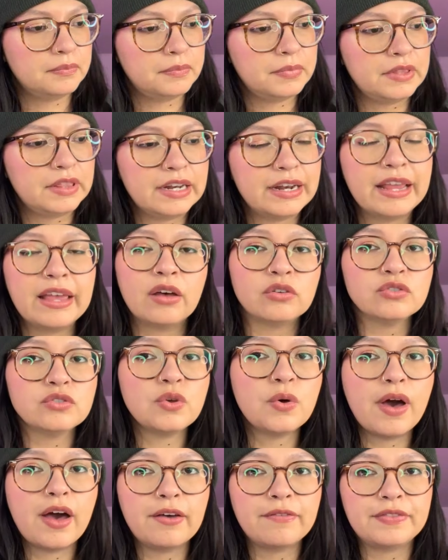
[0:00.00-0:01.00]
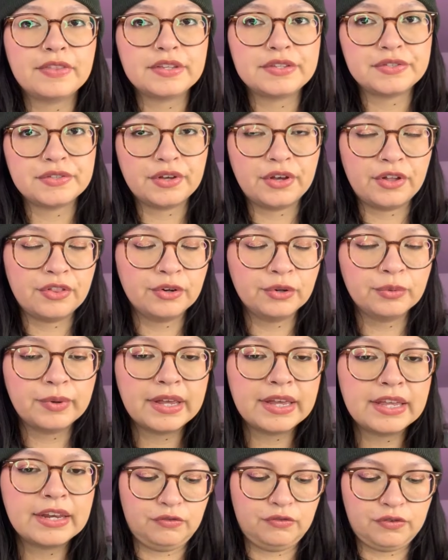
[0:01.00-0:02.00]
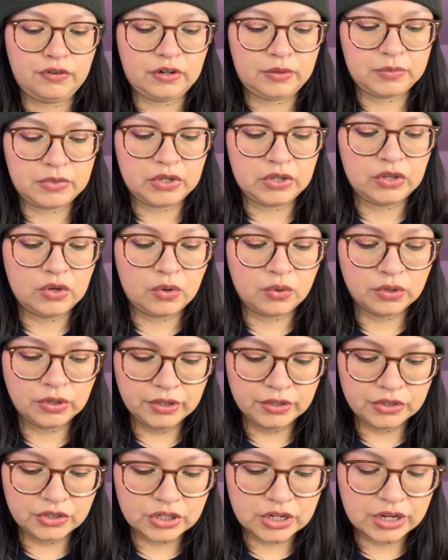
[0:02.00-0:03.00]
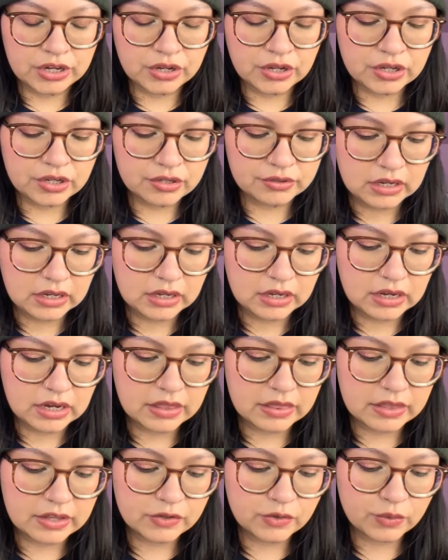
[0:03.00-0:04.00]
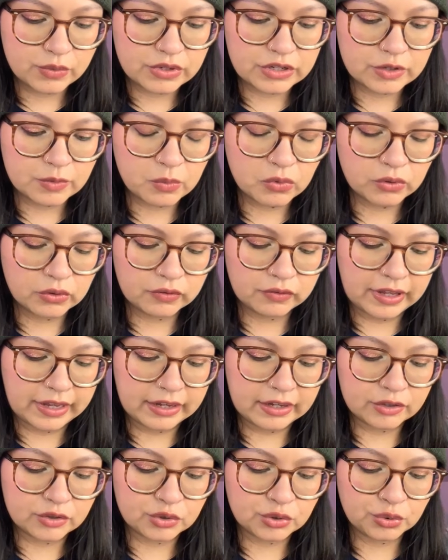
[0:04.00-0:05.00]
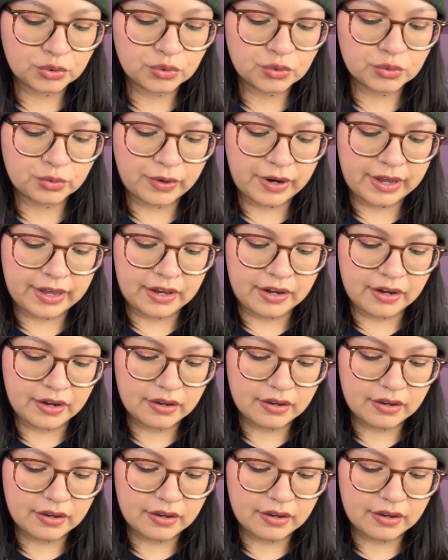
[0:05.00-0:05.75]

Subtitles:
But then I also have this other red from Yogurt Gel. And this one is more of like a true red.